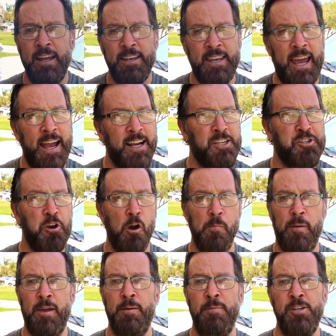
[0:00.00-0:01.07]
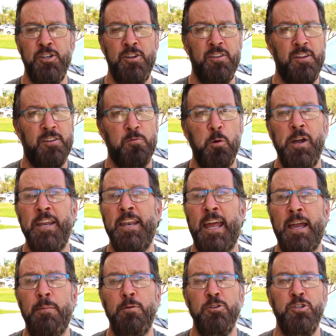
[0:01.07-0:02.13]
tack sharp images. It's what
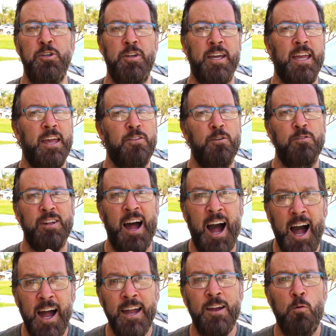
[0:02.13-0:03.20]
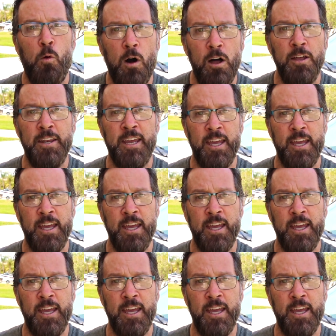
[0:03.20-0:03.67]
enables you to get those high quality